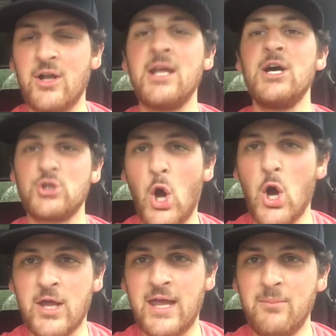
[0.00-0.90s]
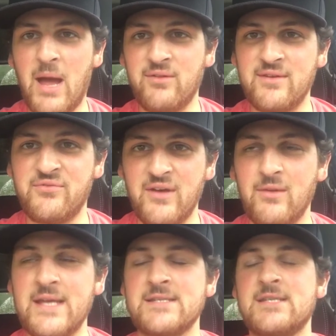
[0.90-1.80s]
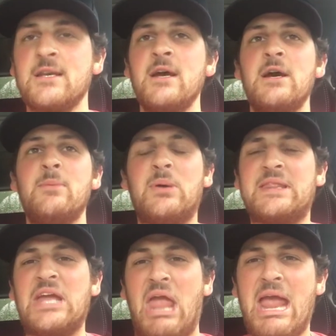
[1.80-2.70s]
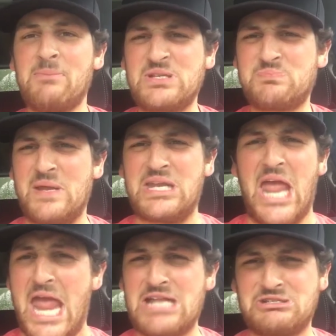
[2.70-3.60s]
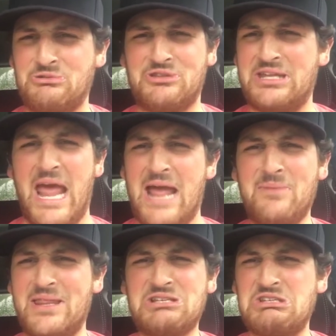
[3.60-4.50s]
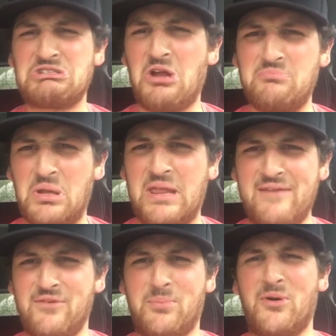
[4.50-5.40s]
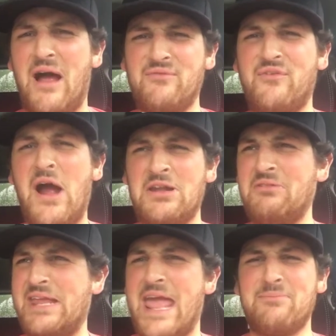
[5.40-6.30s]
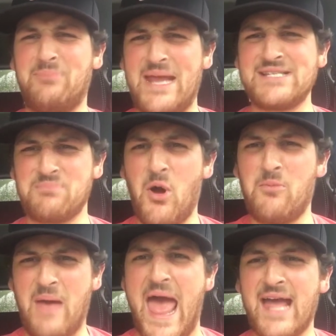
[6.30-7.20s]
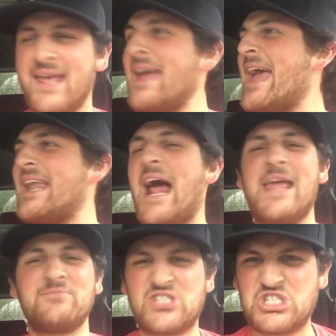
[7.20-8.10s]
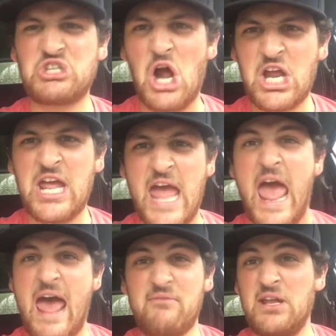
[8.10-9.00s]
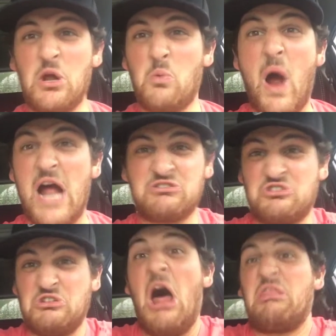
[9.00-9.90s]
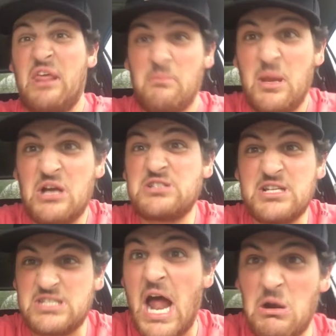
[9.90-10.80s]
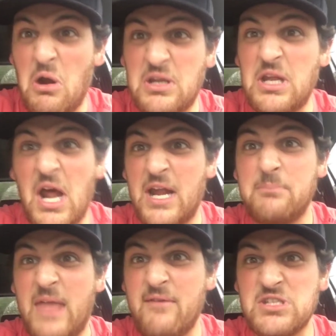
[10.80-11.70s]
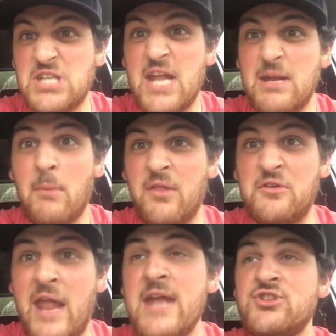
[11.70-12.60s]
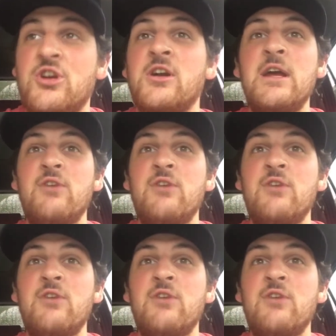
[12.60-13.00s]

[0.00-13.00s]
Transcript: on talking about the Phillies but the game has been canceled today. I mean, this is unbelievable. I finally get baseball back, and I am stuck having to watch nothing because it's not on tonight. I'm devastated. Mother Nature